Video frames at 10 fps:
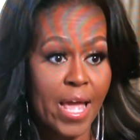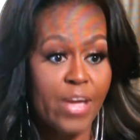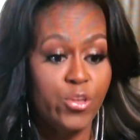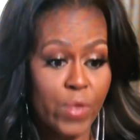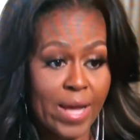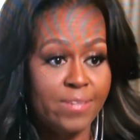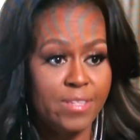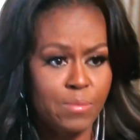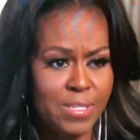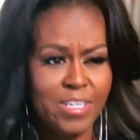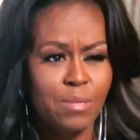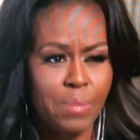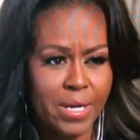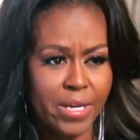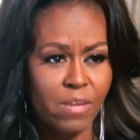and you'd ask them, has
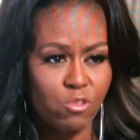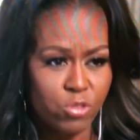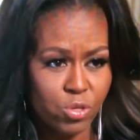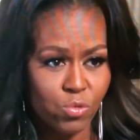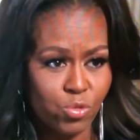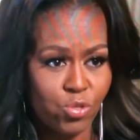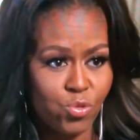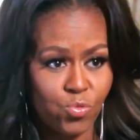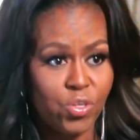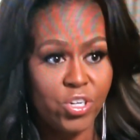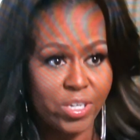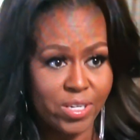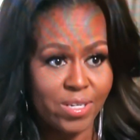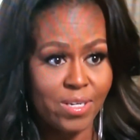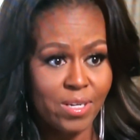anybody ever told you you
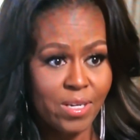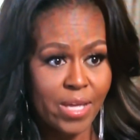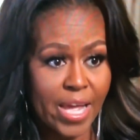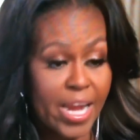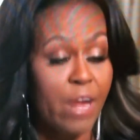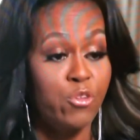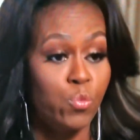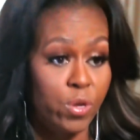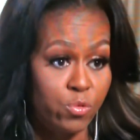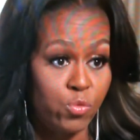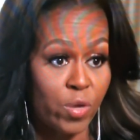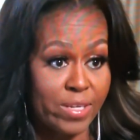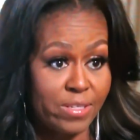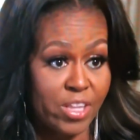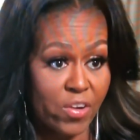couldn't? And everyone would
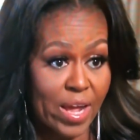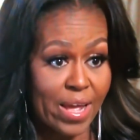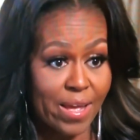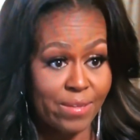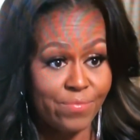raise their